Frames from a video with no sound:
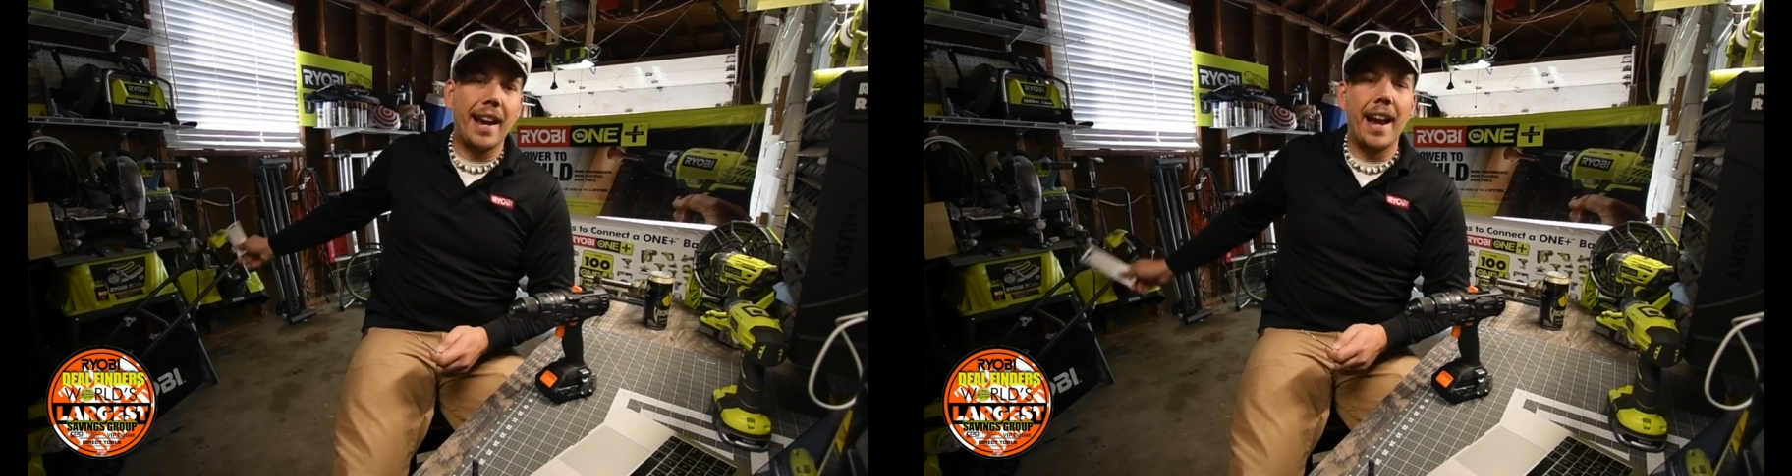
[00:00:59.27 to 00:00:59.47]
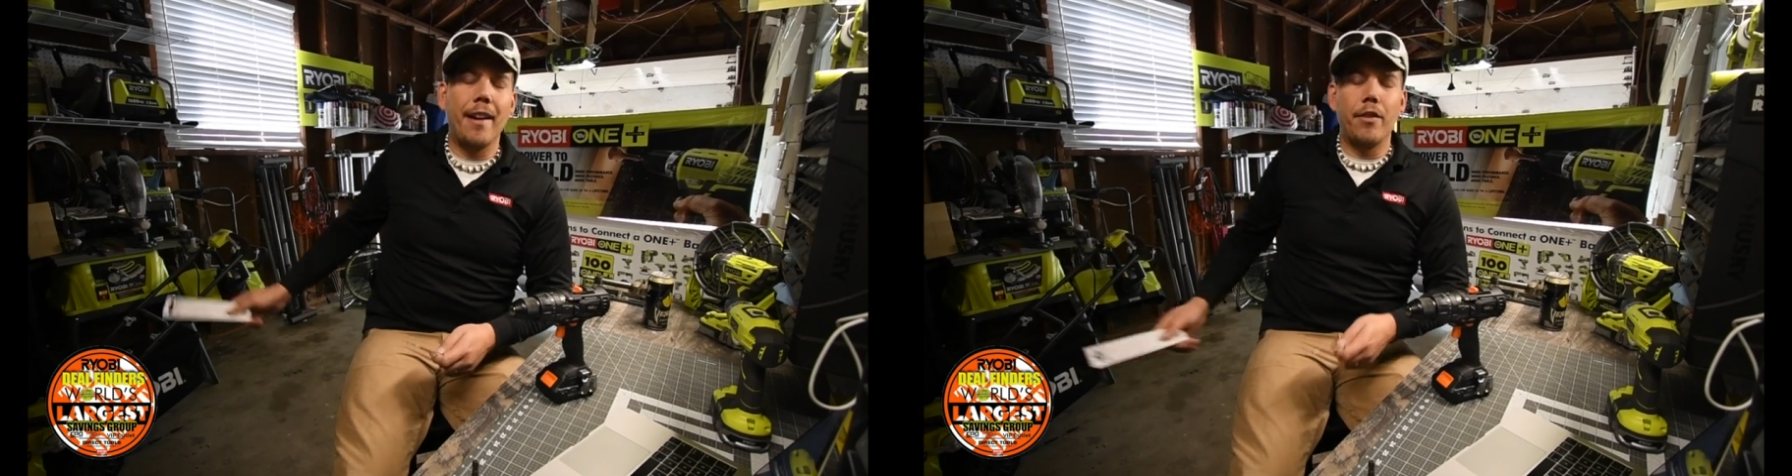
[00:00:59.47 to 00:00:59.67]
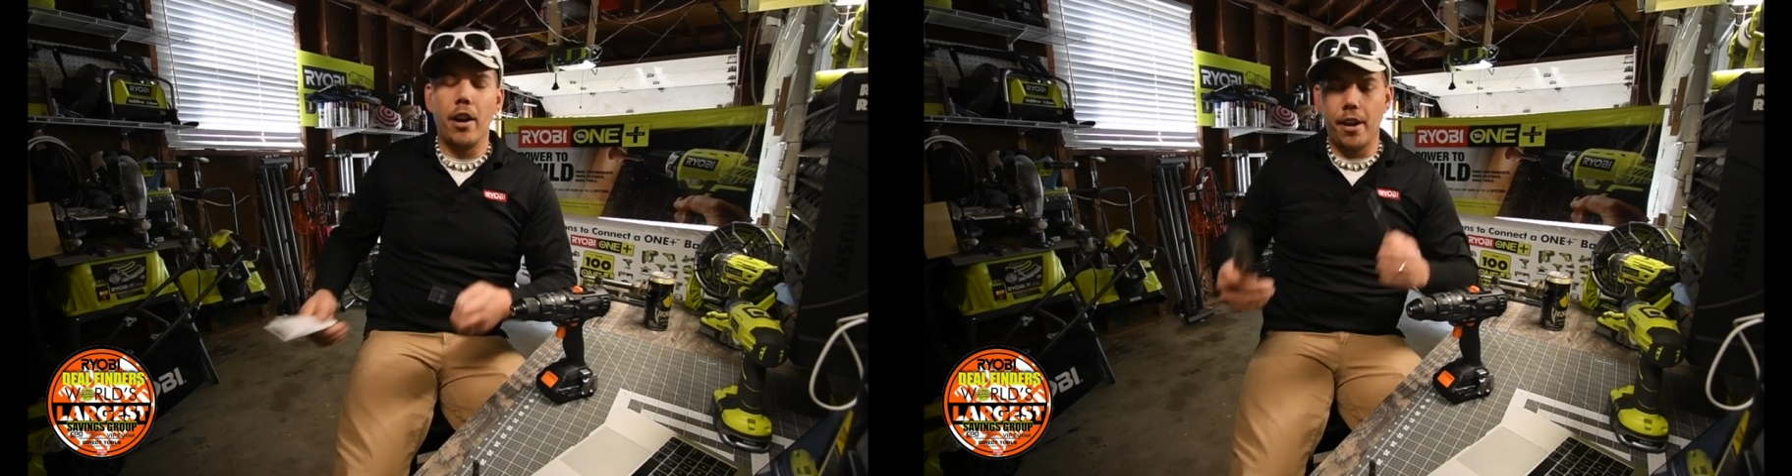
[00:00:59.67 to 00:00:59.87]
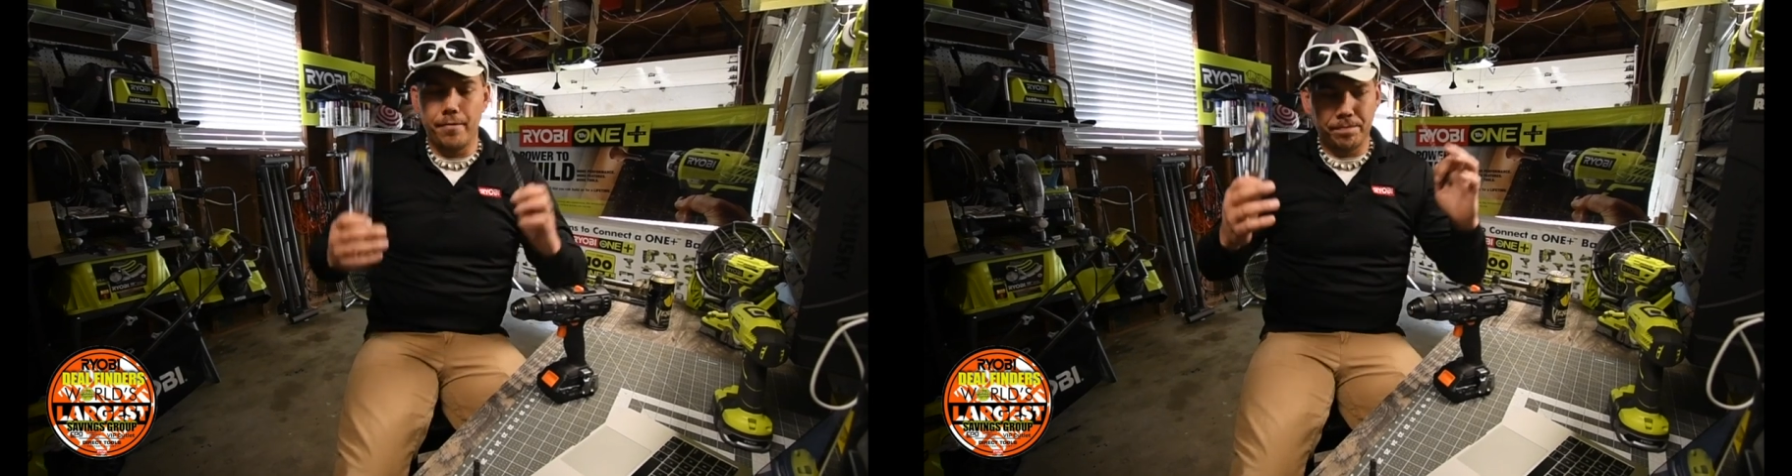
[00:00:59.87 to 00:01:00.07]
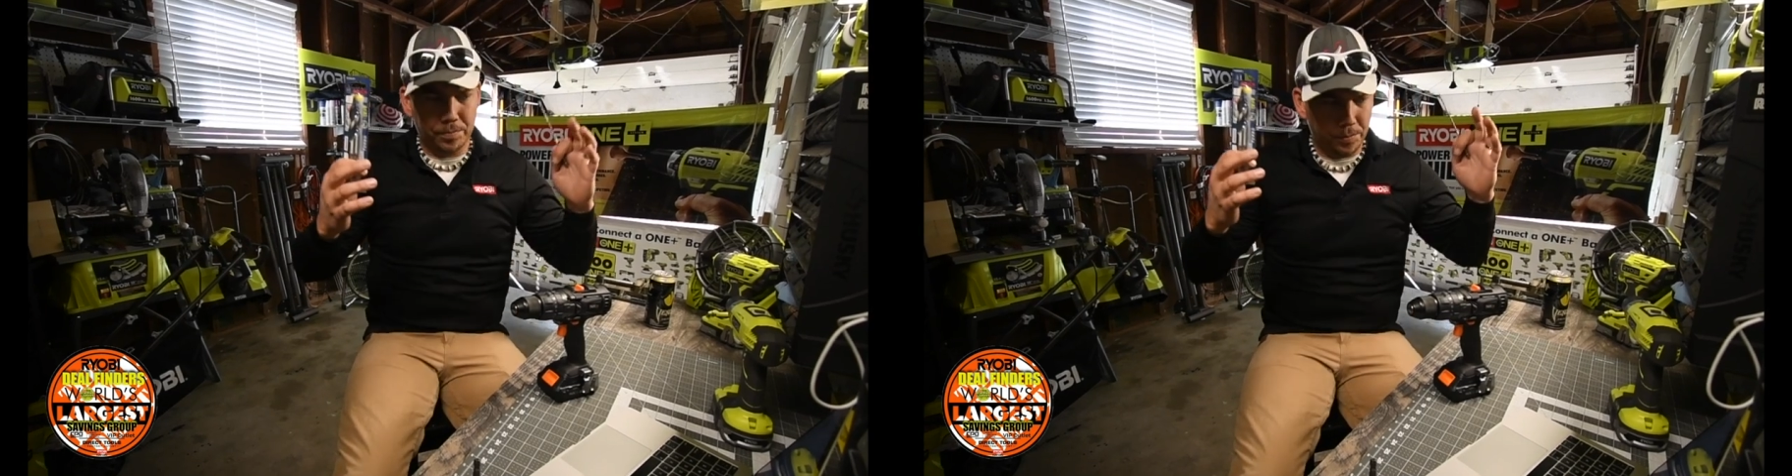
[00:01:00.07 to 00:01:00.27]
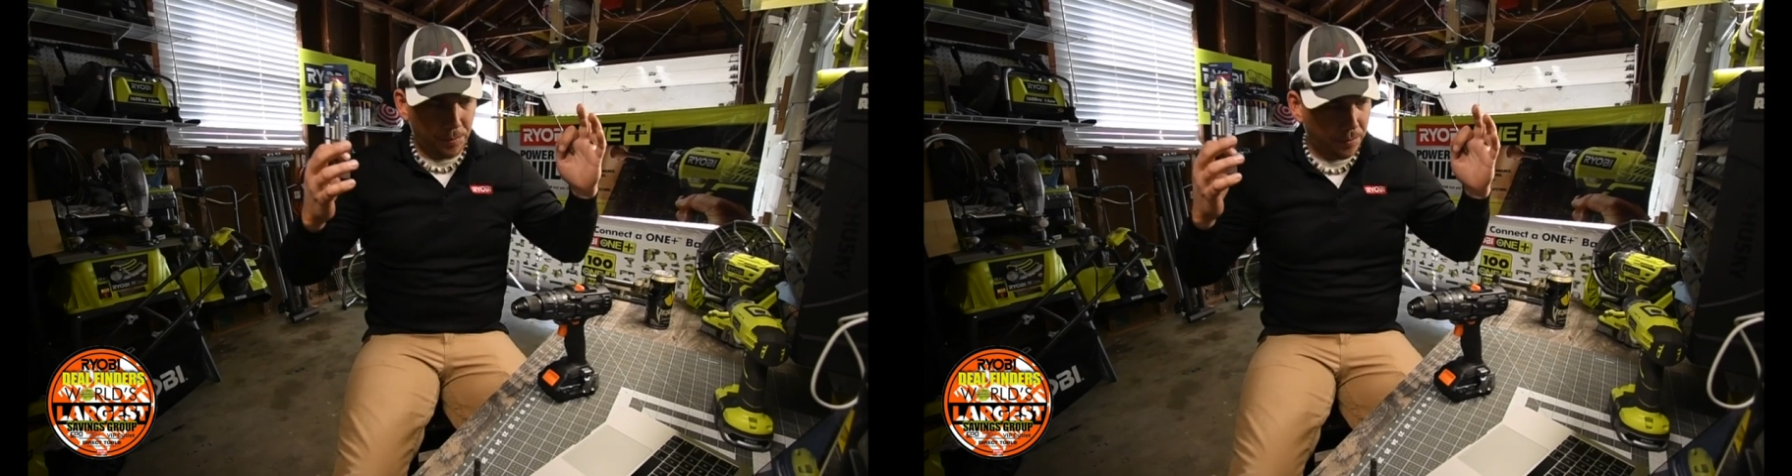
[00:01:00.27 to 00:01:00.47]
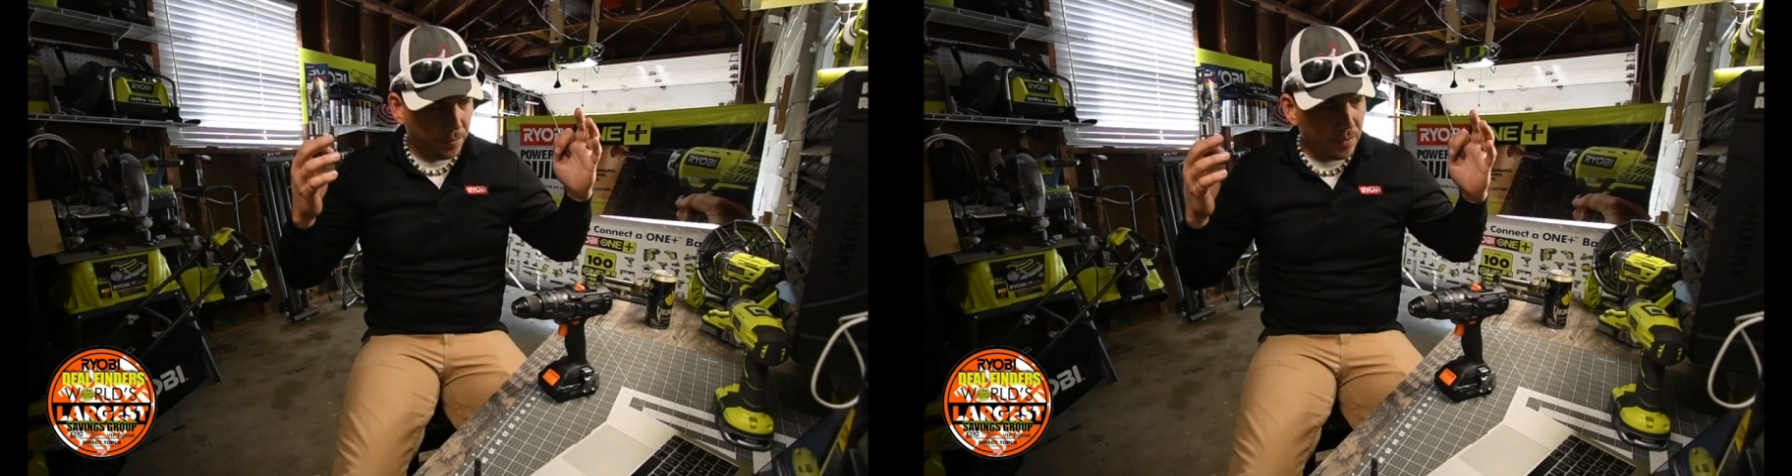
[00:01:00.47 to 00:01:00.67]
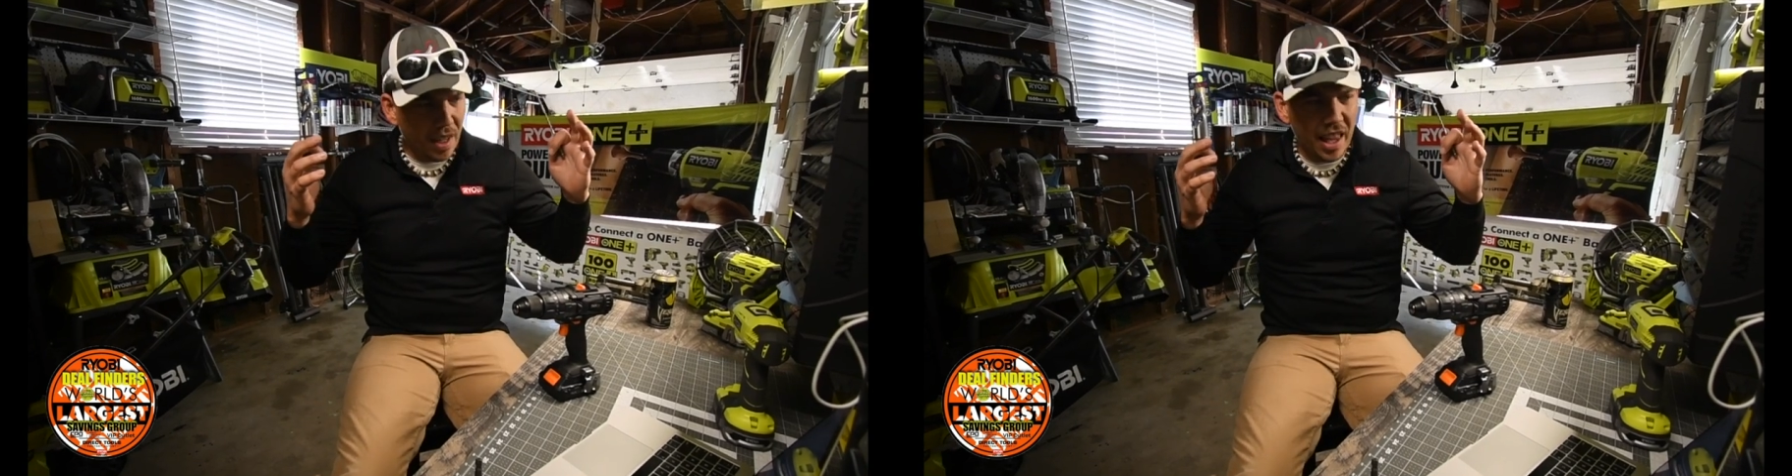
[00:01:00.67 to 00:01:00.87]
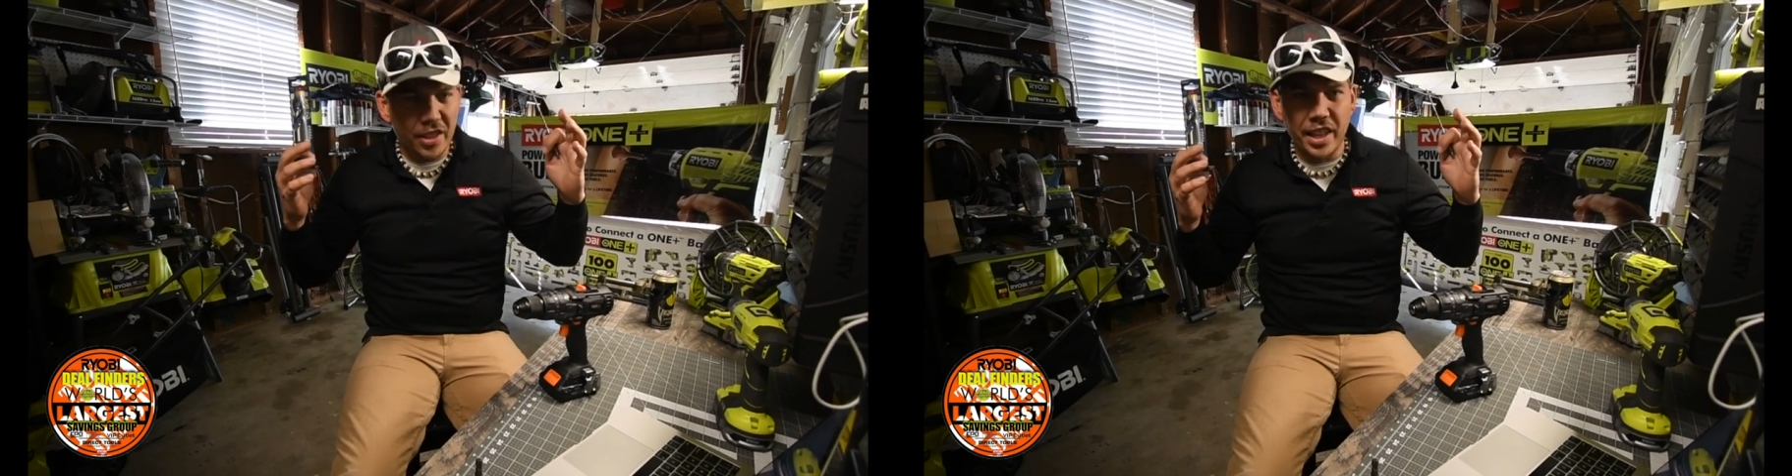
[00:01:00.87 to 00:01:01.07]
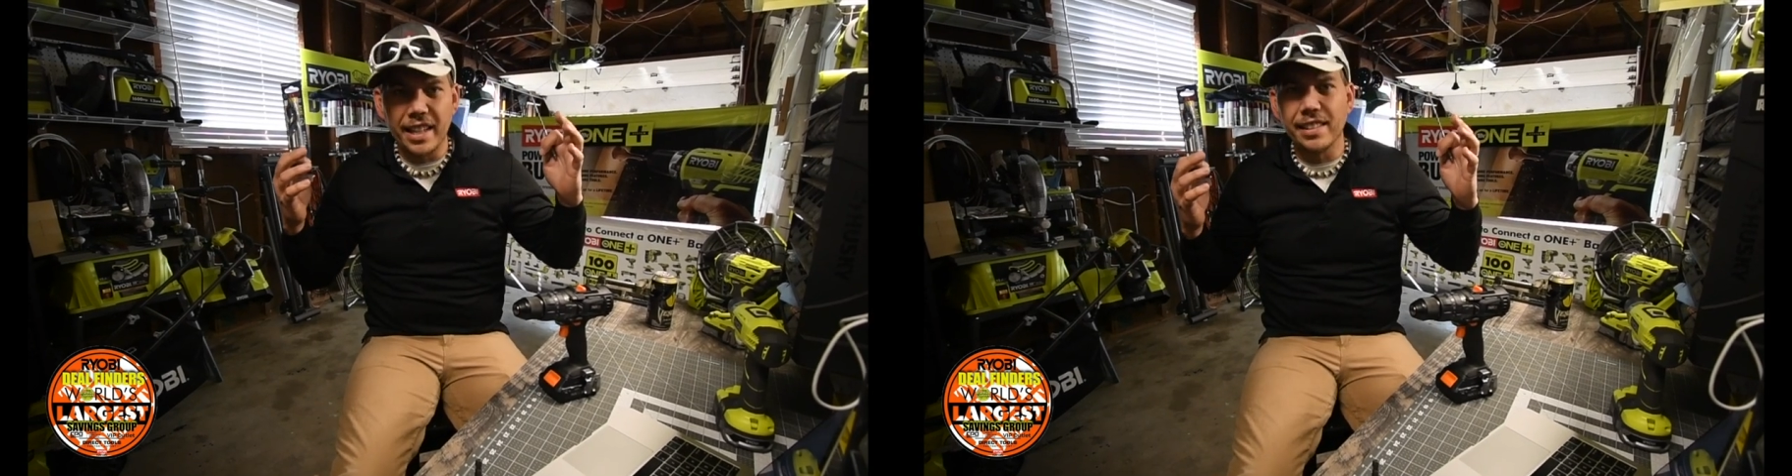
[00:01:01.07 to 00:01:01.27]
have uh,
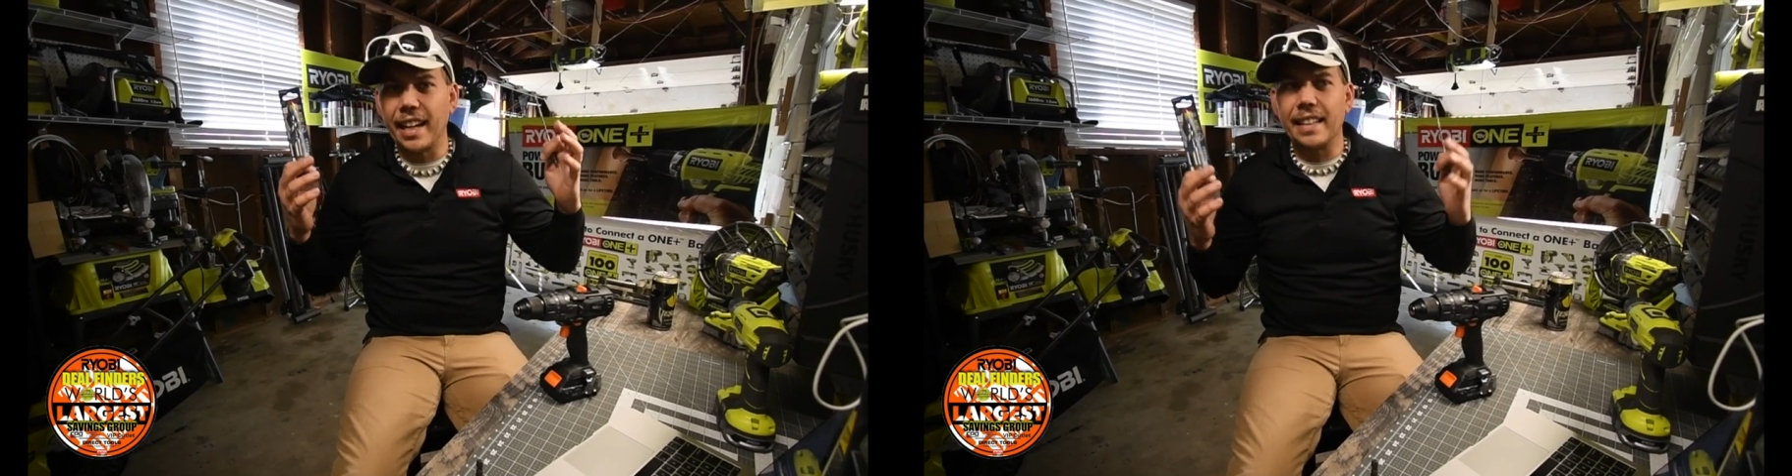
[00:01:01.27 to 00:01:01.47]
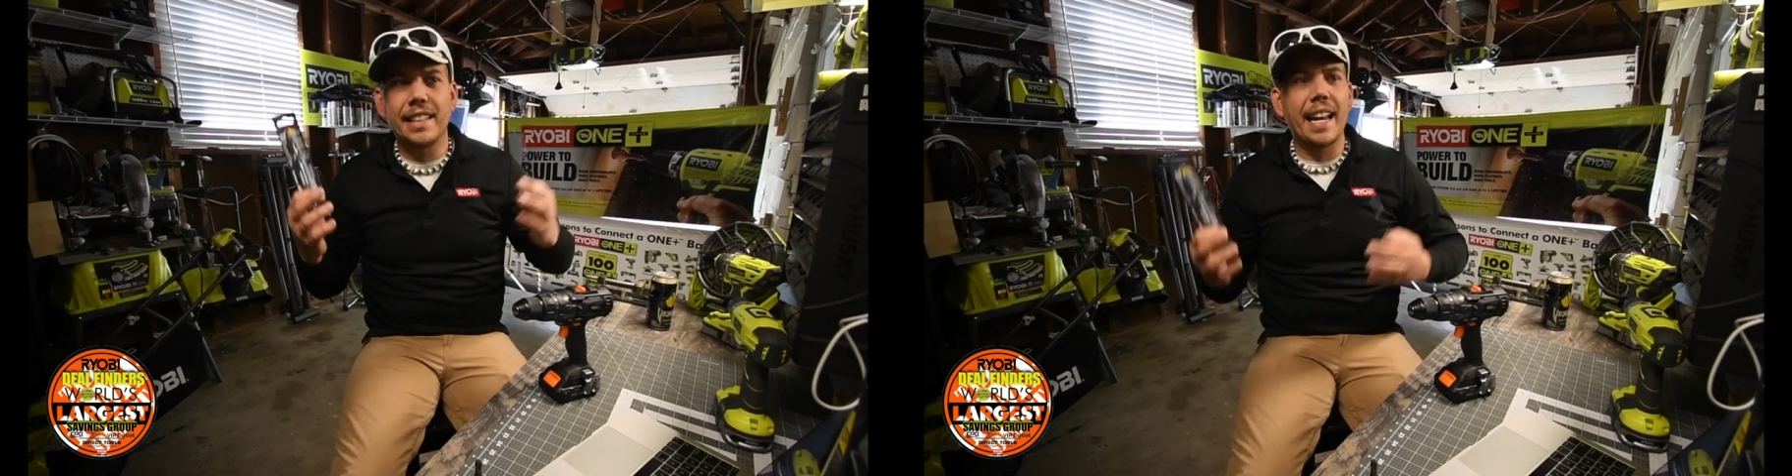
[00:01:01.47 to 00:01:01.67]
these like